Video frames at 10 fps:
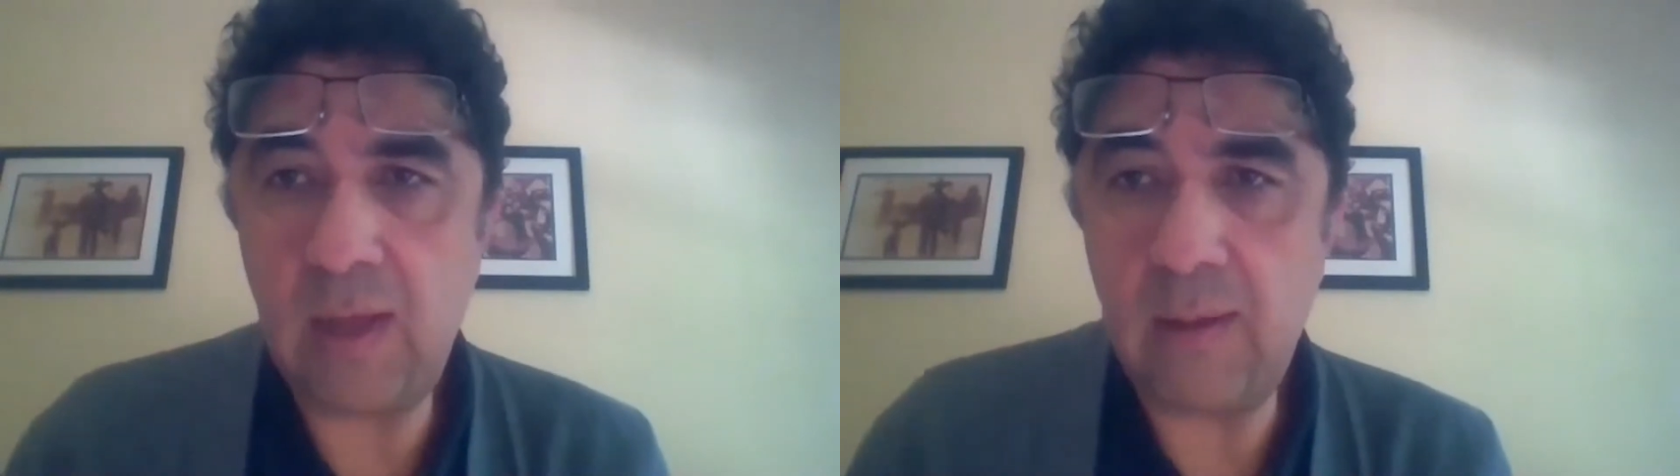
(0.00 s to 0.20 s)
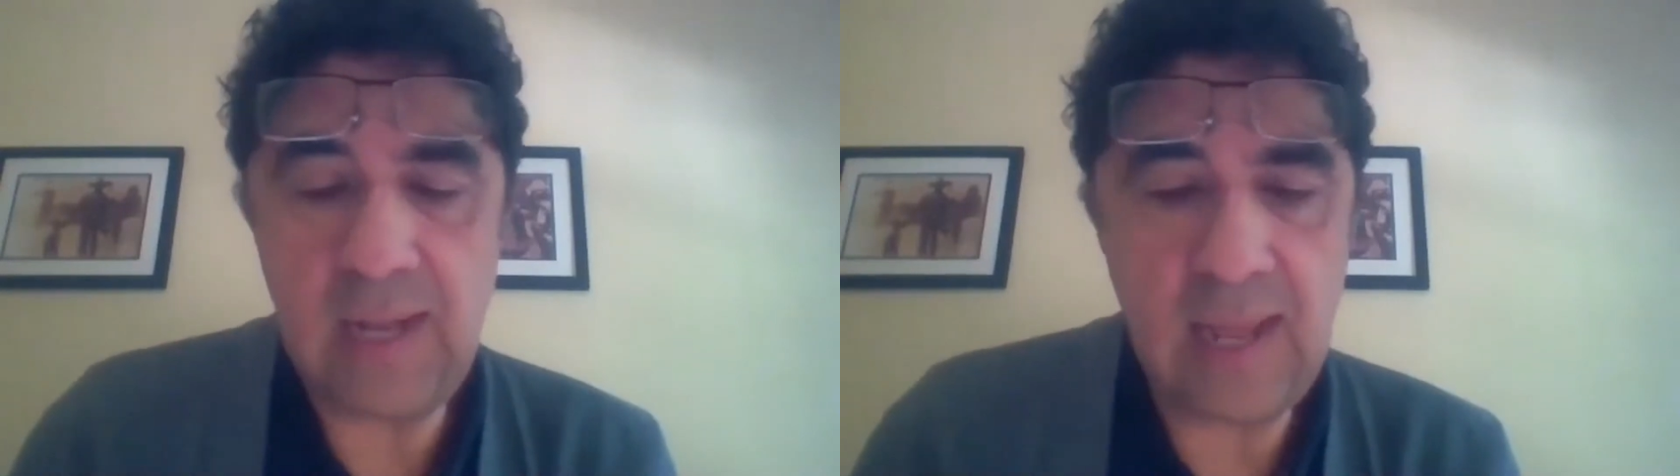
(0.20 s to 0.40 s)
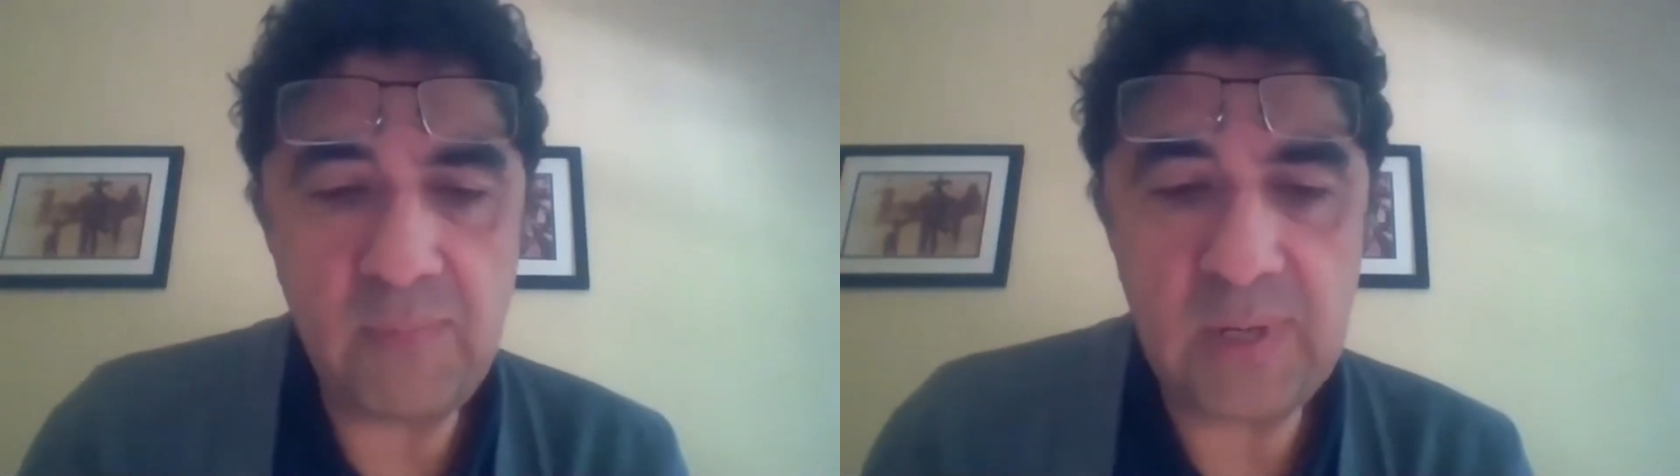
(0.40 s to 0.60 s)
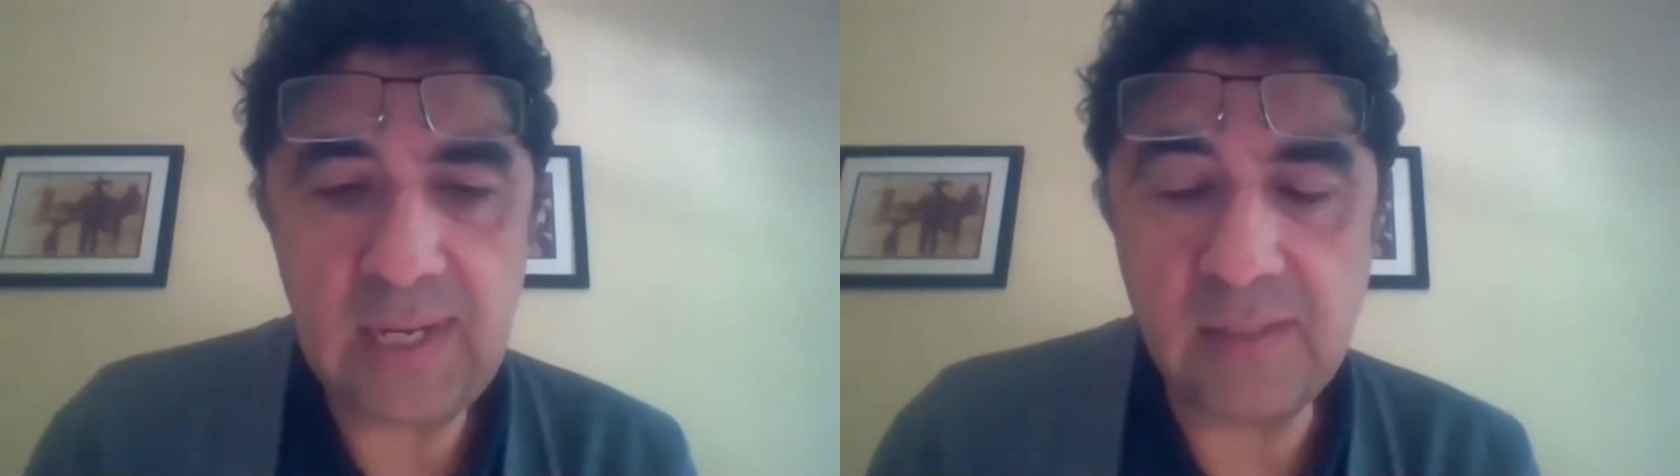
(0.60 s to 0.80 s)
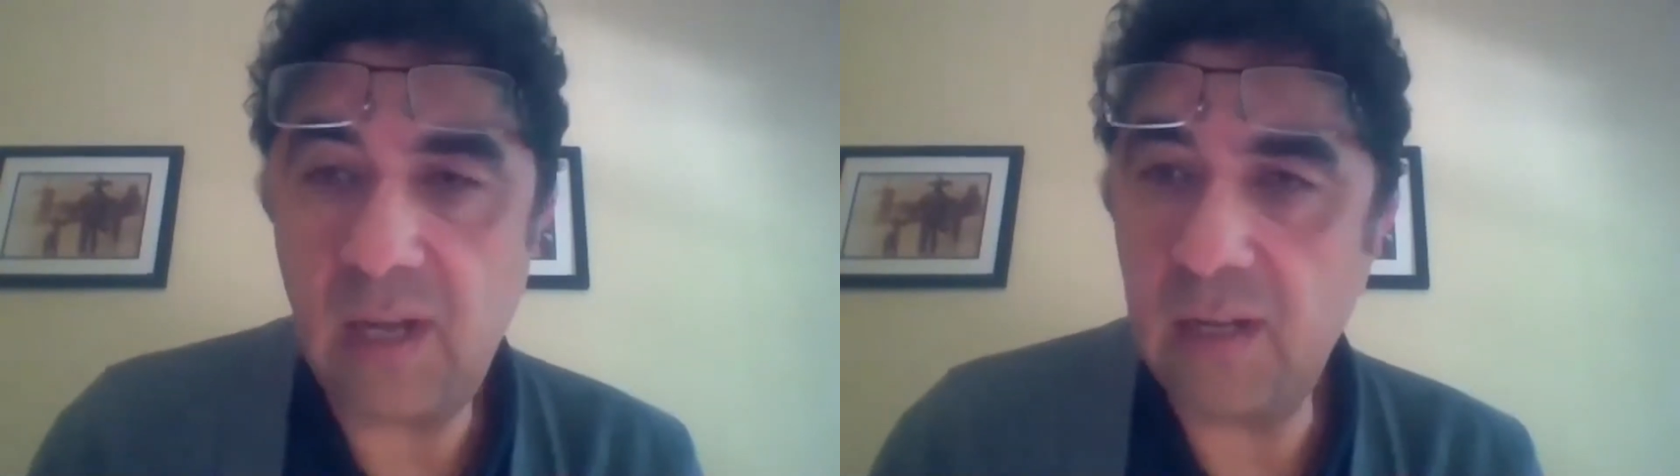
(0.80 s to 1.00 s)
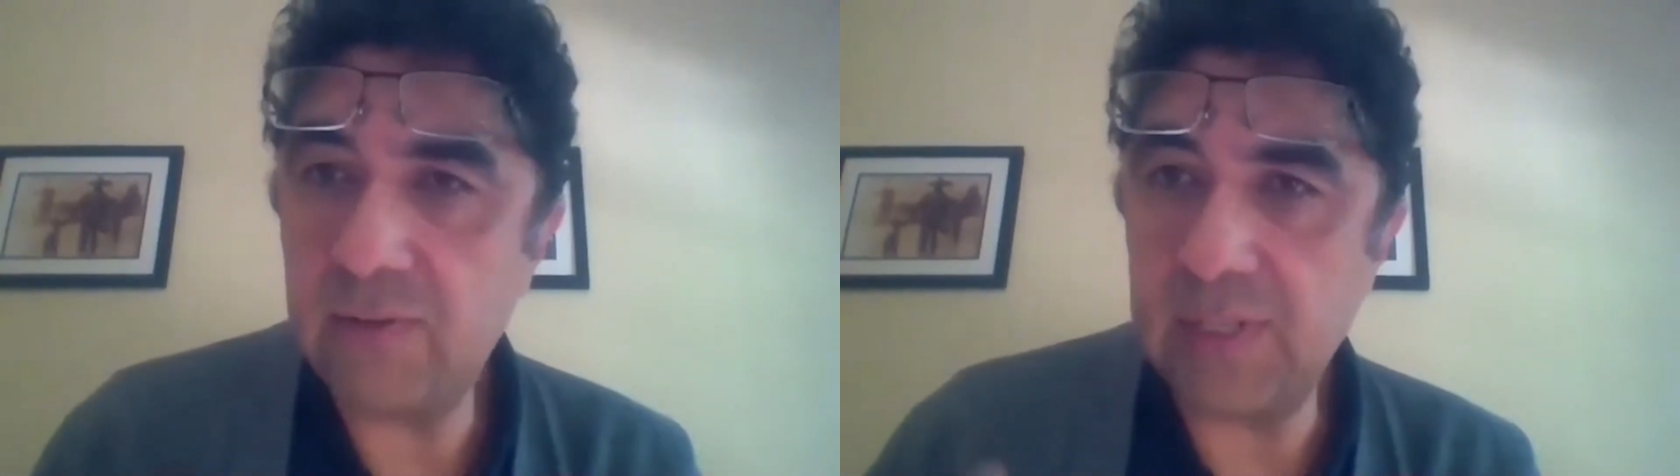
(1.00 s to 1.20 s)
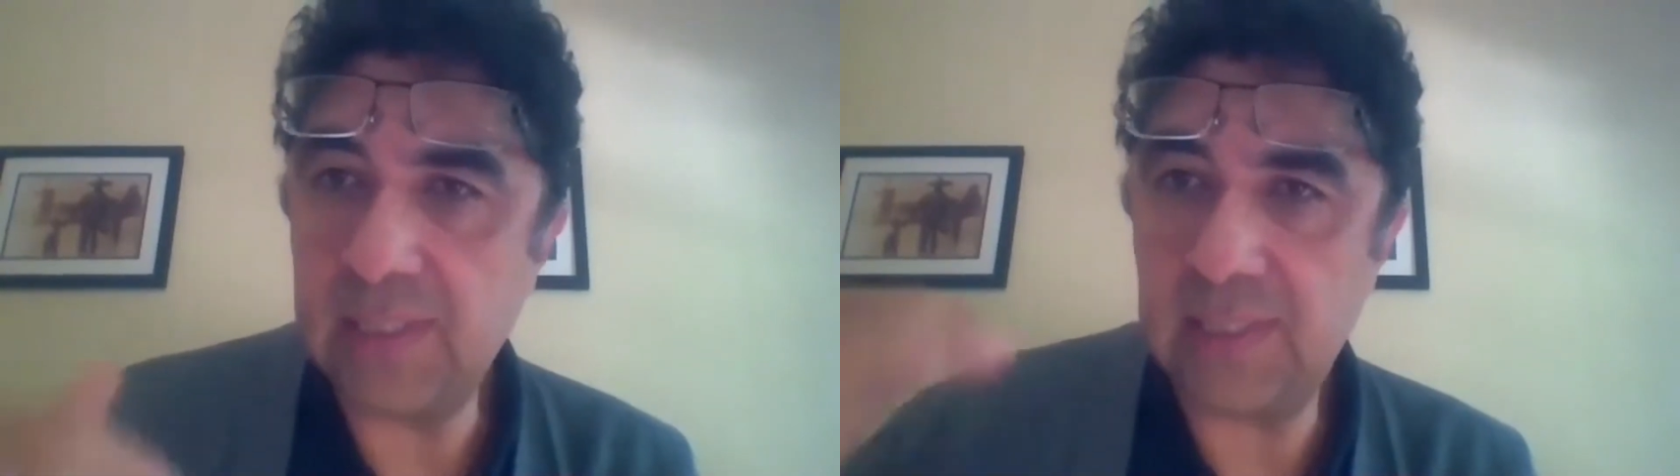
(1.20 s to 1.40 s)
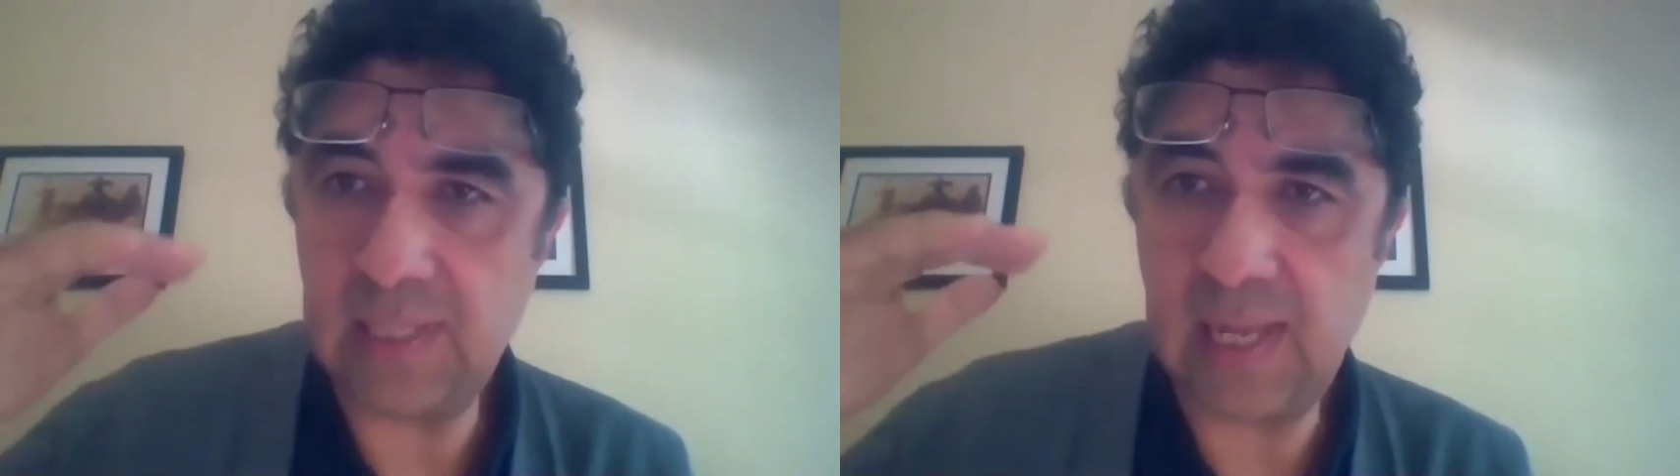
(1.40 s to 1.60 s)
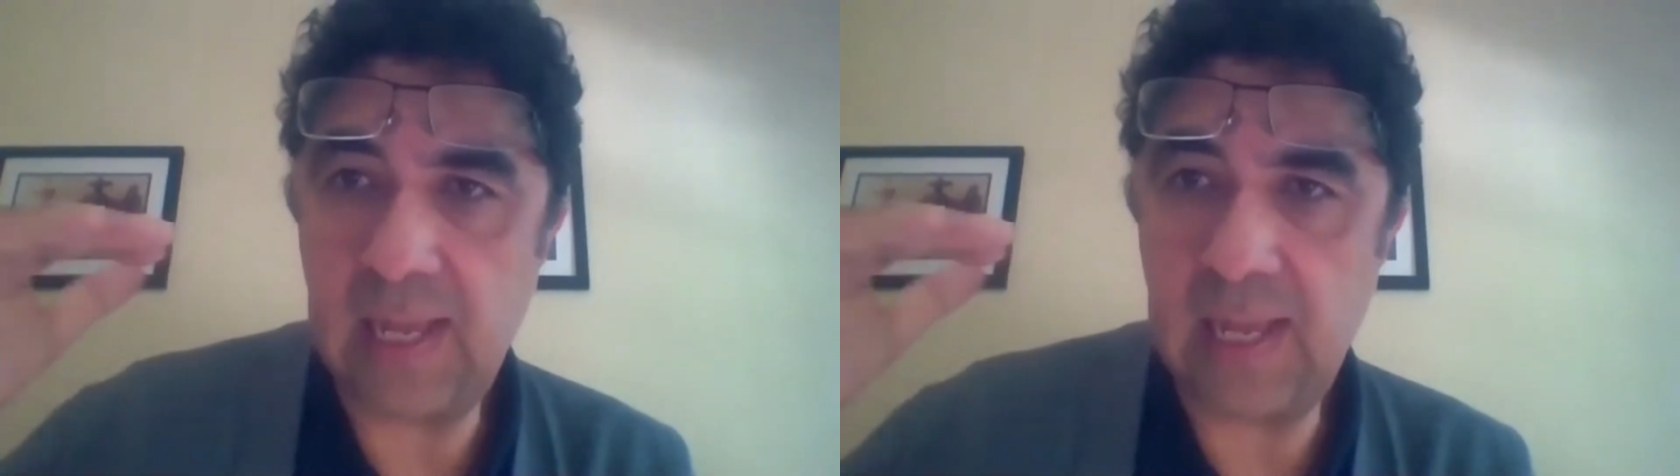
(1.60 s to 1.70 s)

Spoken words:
Latin American countries